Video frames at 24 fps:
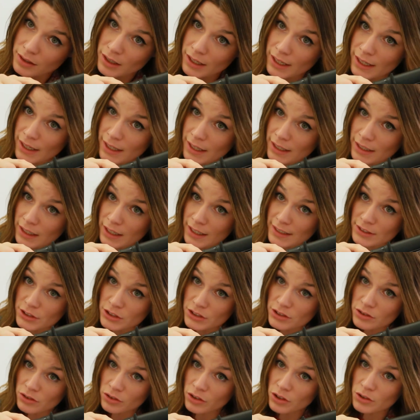And I
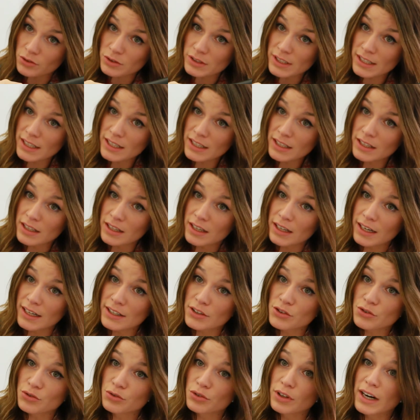just close it and
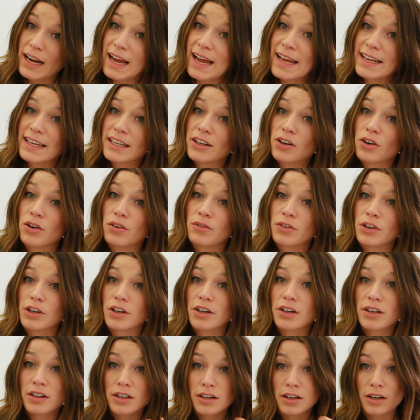I drag it over.